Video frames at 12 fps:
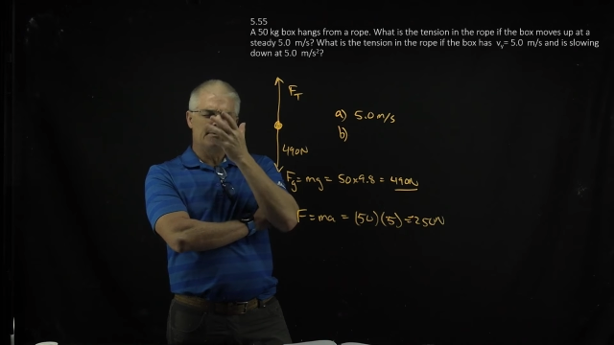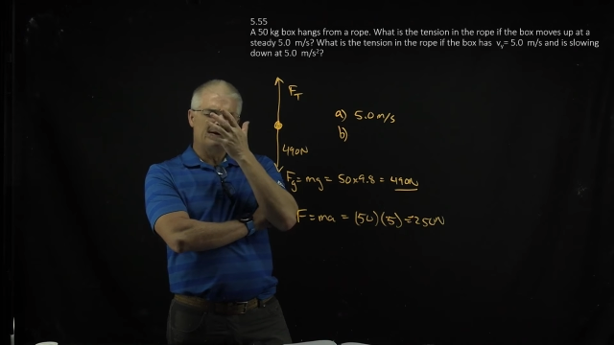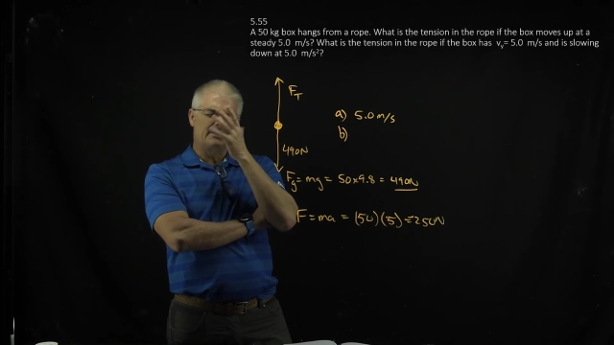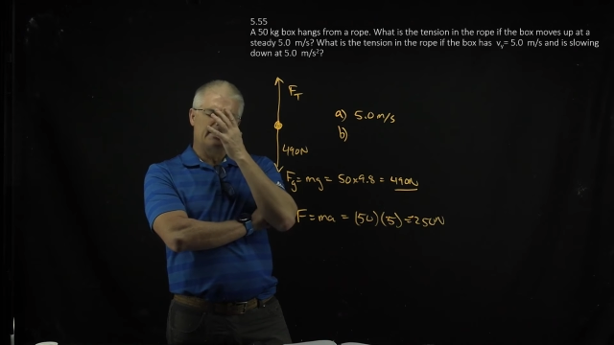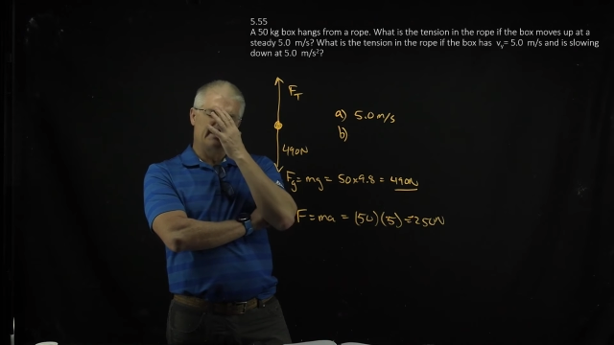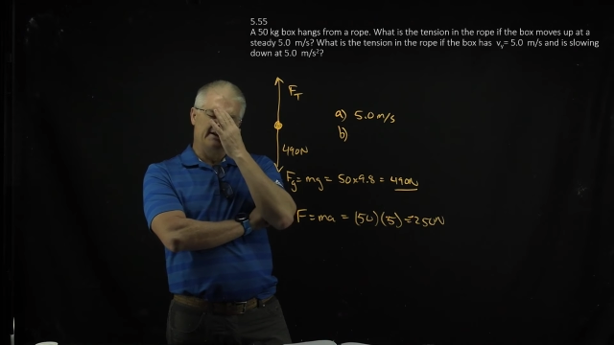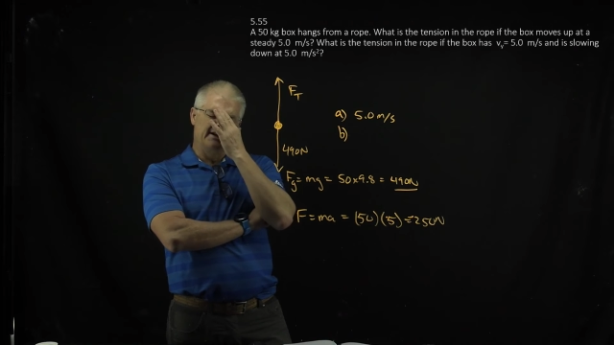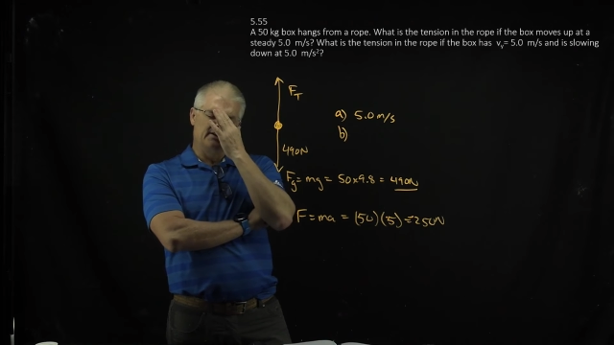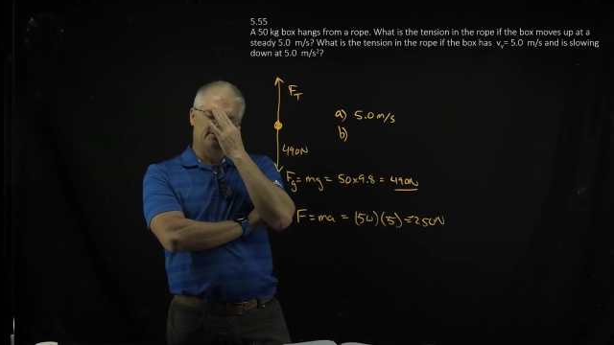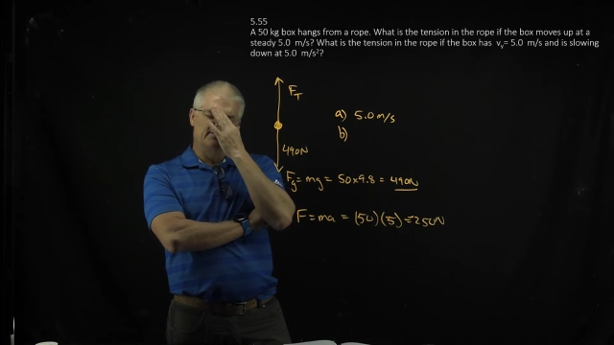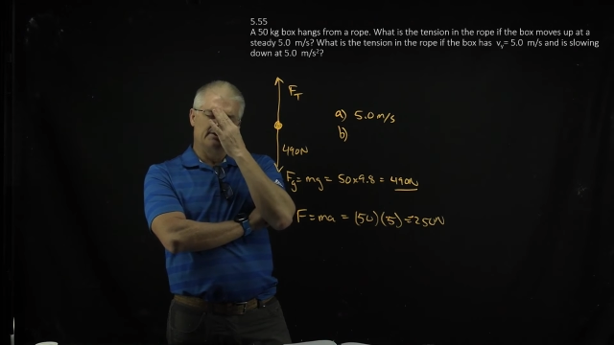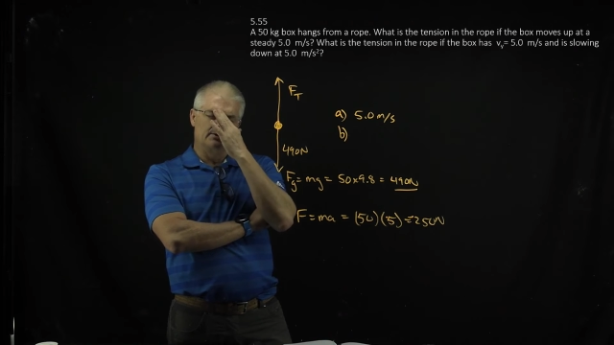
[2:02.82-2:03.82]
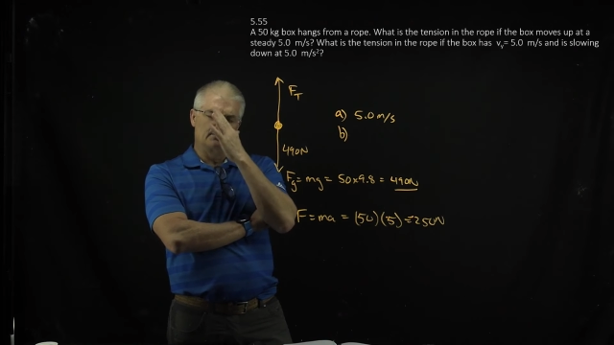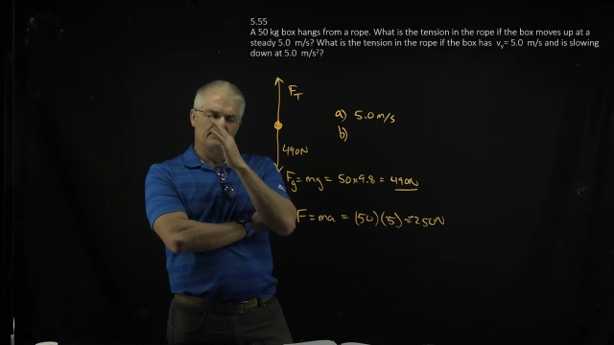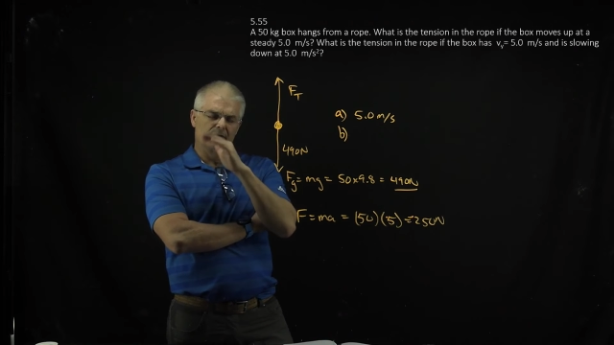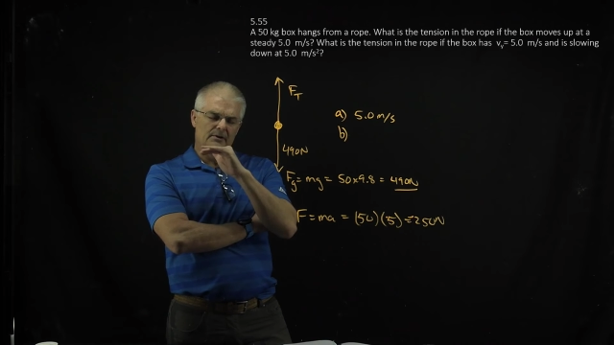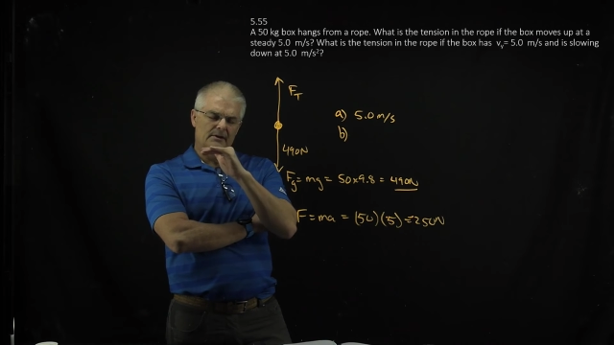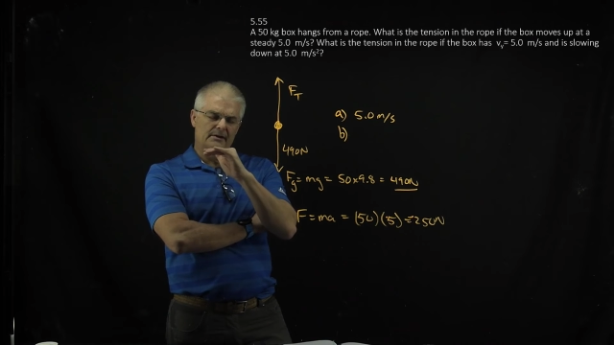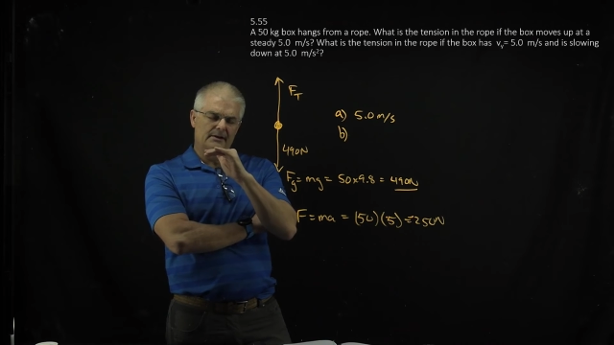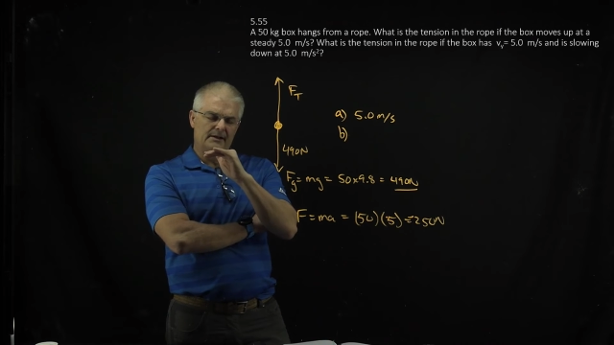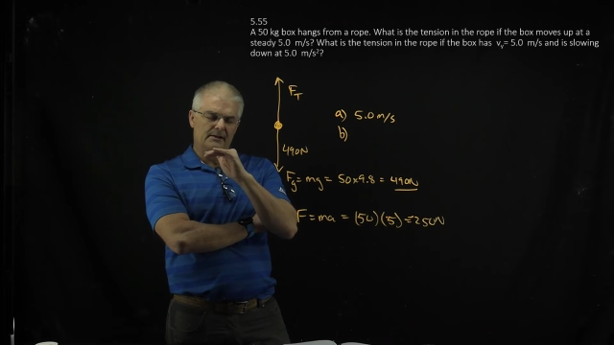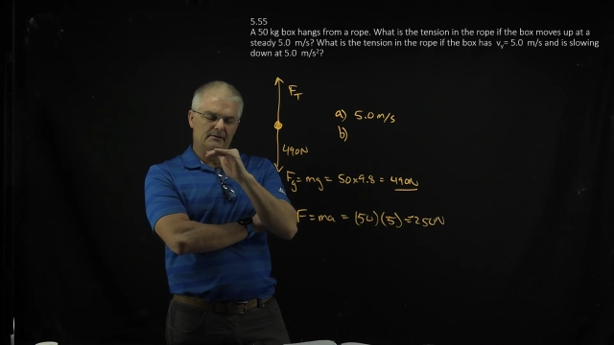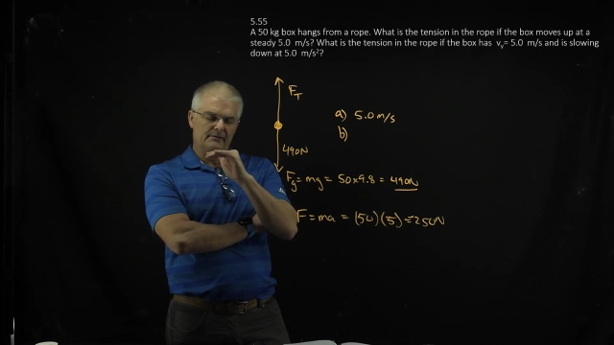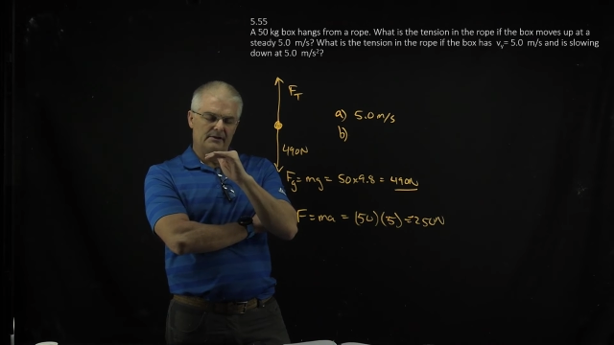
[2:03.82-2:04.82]
it like an elevator. If you're on an
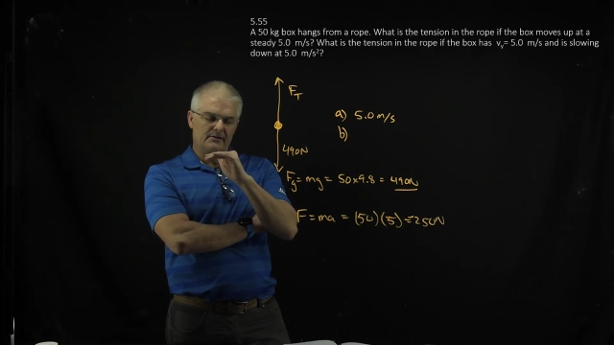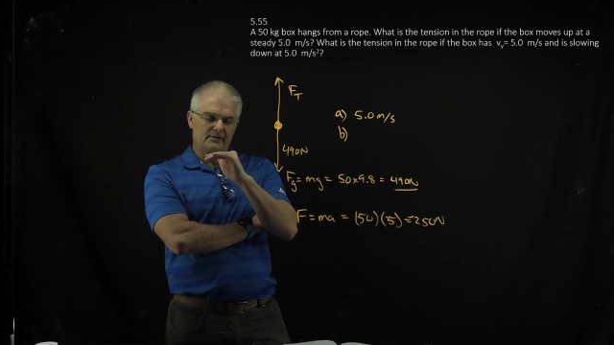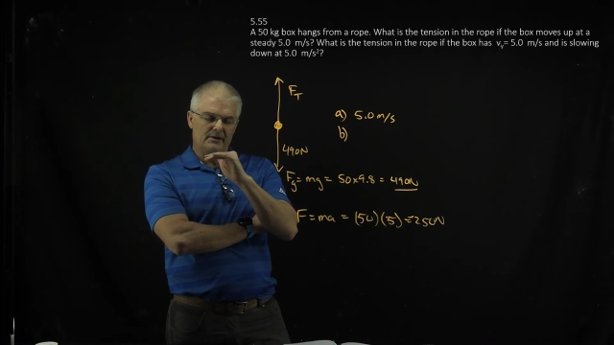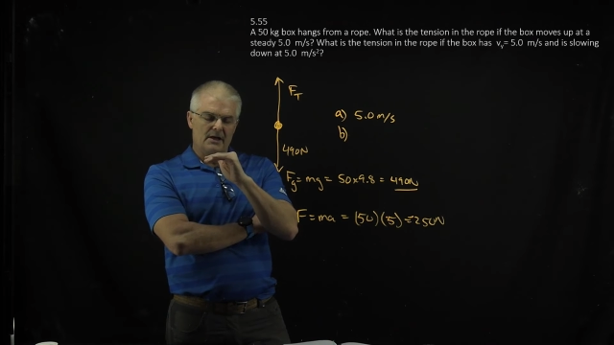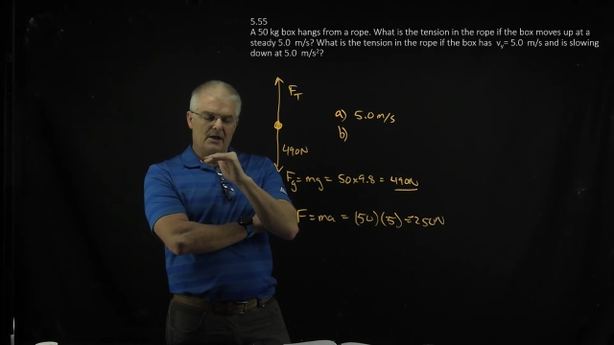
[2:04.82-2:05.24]
elevator,